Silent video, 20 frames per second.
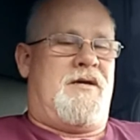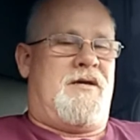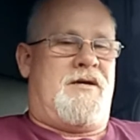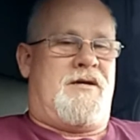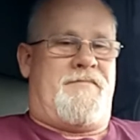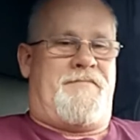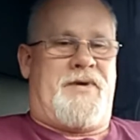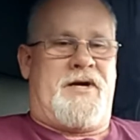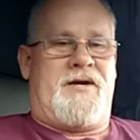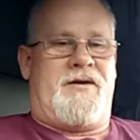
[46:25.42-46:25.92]

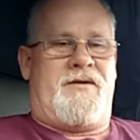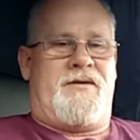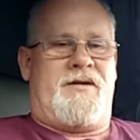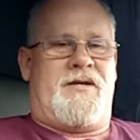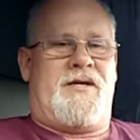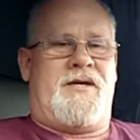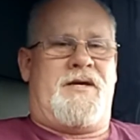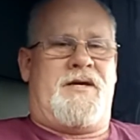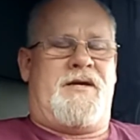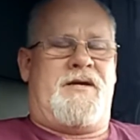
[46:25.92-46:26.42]

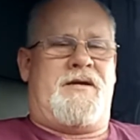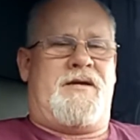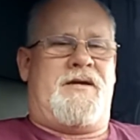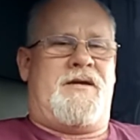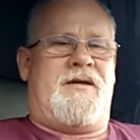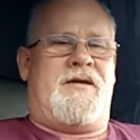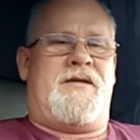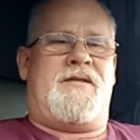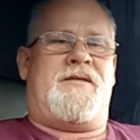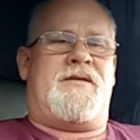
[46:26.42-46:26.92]
apparently
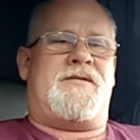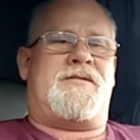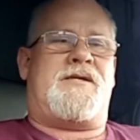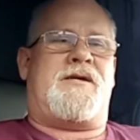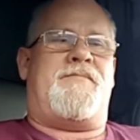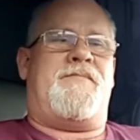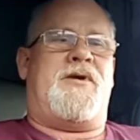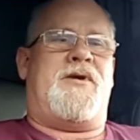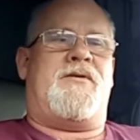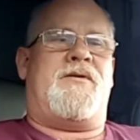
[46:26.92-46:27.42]
in this
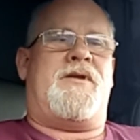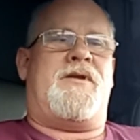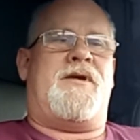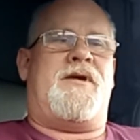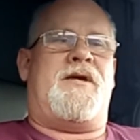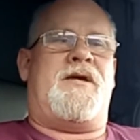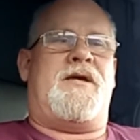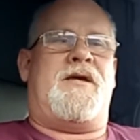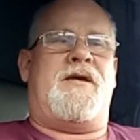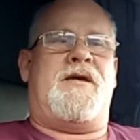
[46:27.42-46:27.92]

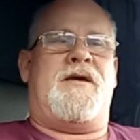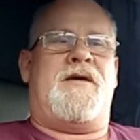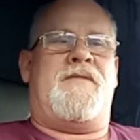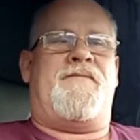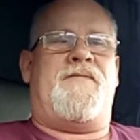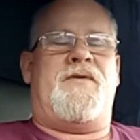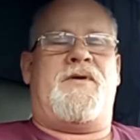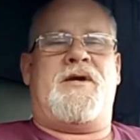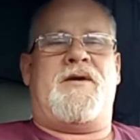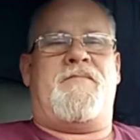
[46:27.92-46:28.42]
community,
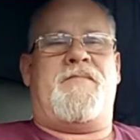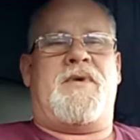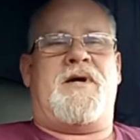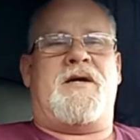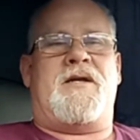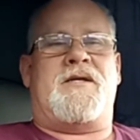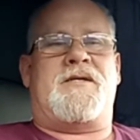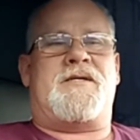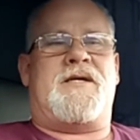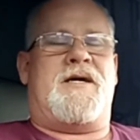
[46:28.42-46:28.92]
if you get
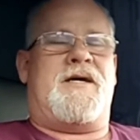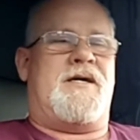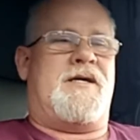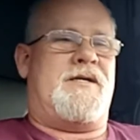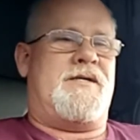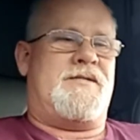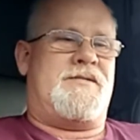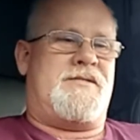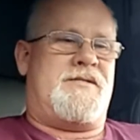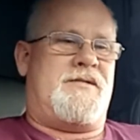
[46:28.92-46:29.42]

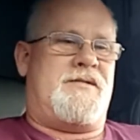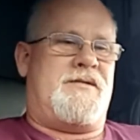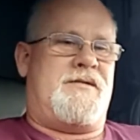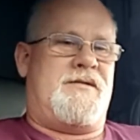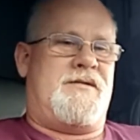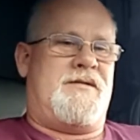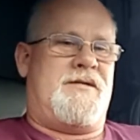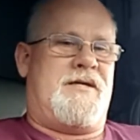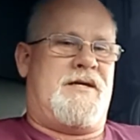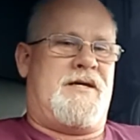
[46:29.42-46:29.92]
monetized,
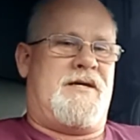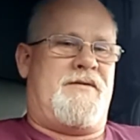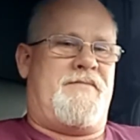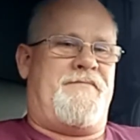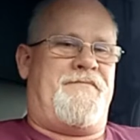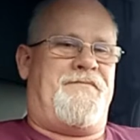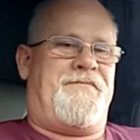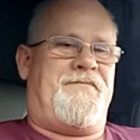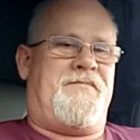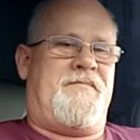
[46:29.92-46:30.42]

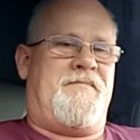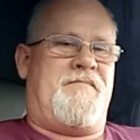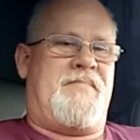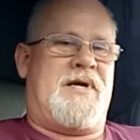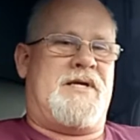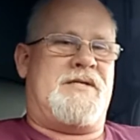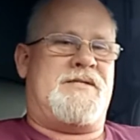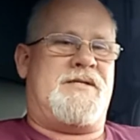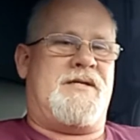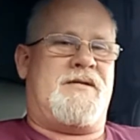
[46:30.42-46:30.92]

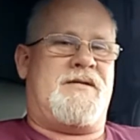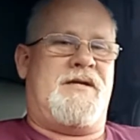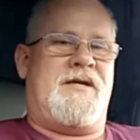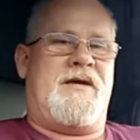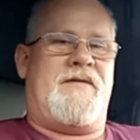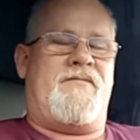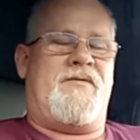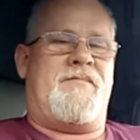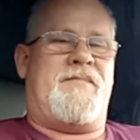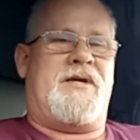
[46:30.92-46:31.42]
basically
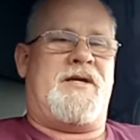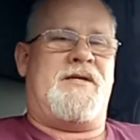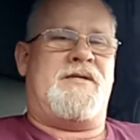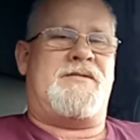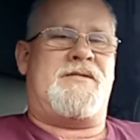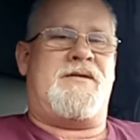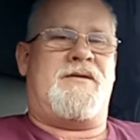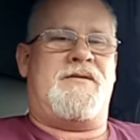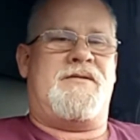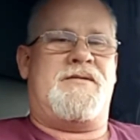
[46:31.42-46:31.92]
everybody
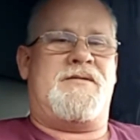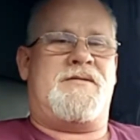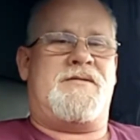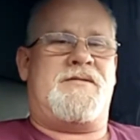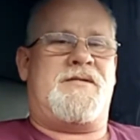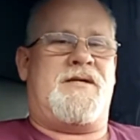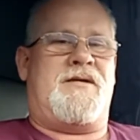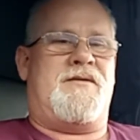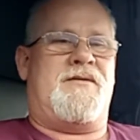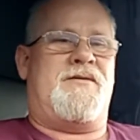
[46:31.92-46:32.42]
starts
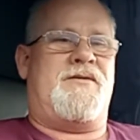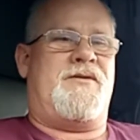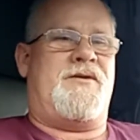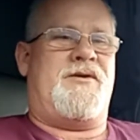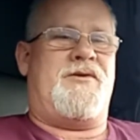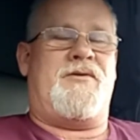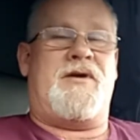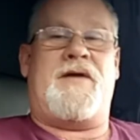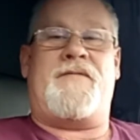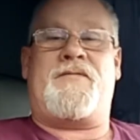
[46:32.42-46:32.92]
telling you
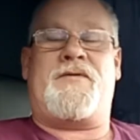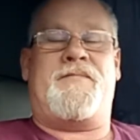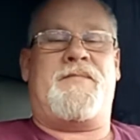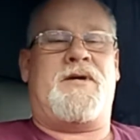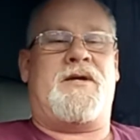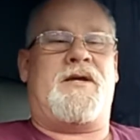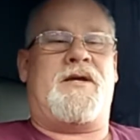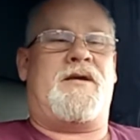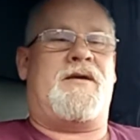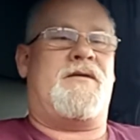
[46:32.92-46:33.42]
you're after
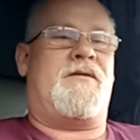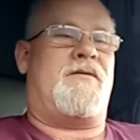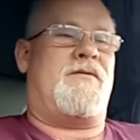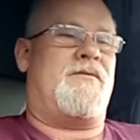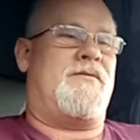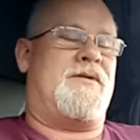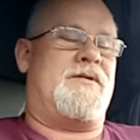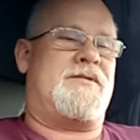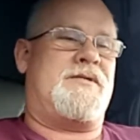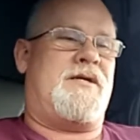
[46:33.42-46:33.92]
money and
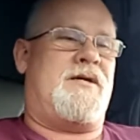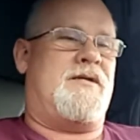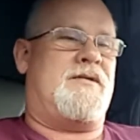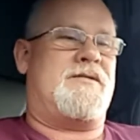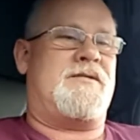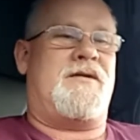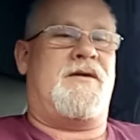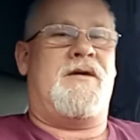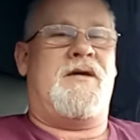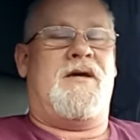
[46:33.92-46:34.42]
all this kind of
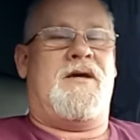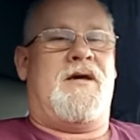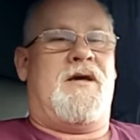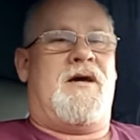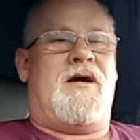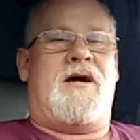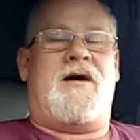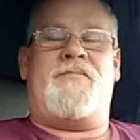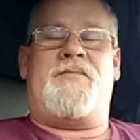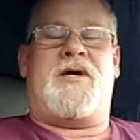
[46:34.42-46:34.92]
stuff.
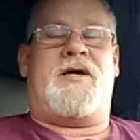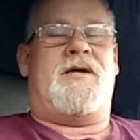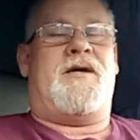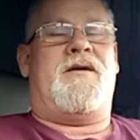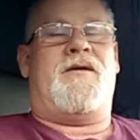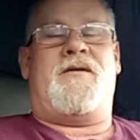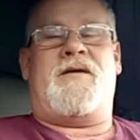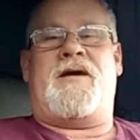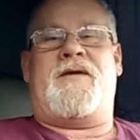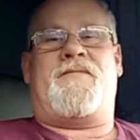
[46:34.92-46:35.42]
I'm not
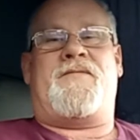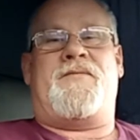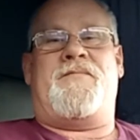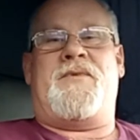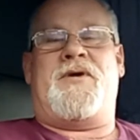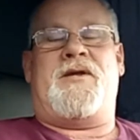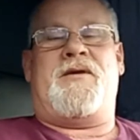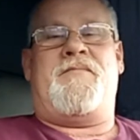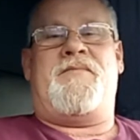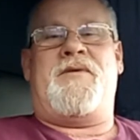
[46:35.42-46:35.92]
here after
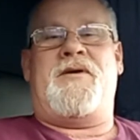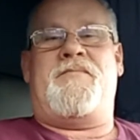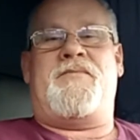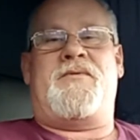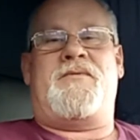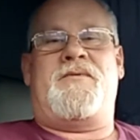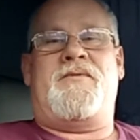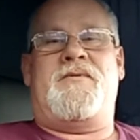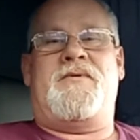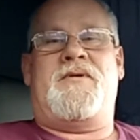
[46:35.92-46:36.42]
money,
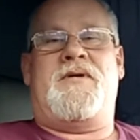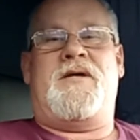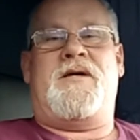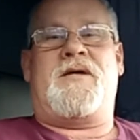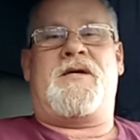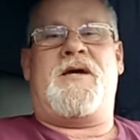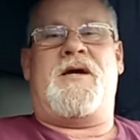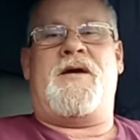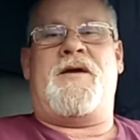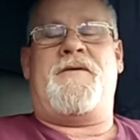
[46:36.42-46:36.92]
people.
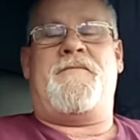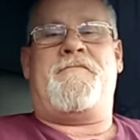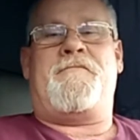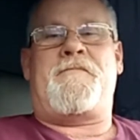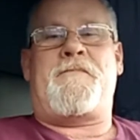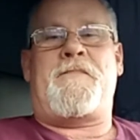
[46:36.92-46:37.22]
Okay,